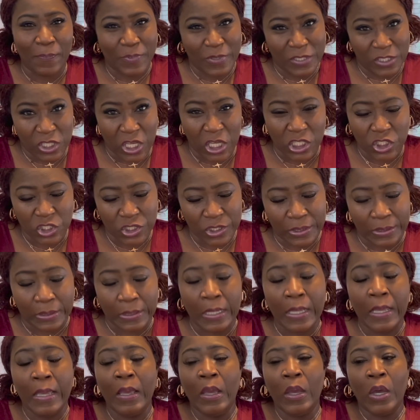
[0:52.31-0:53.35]

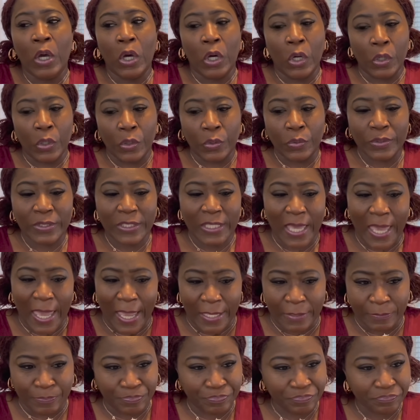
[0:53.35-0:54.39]
possession.
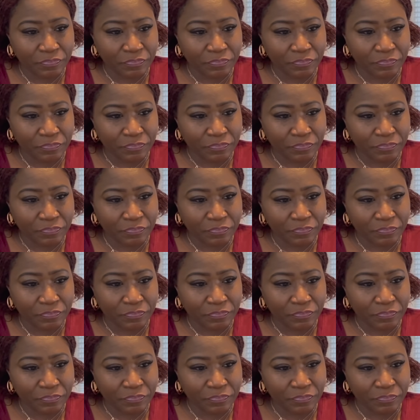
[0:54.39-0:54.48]
Okay,